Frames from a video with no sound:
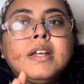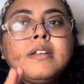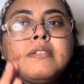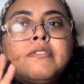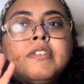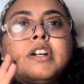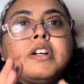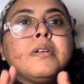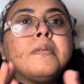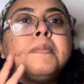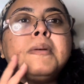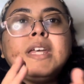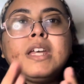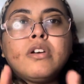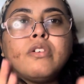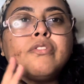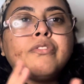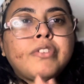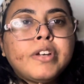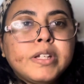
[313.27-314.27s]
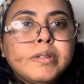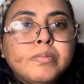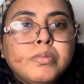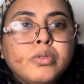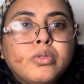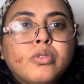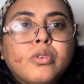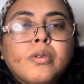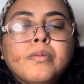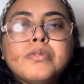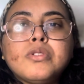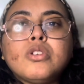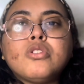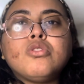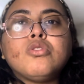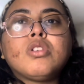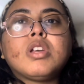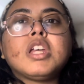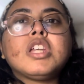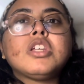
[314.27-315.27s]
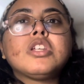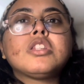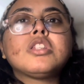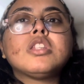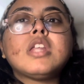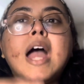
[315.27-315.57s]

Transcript: very big on facebook groups so you can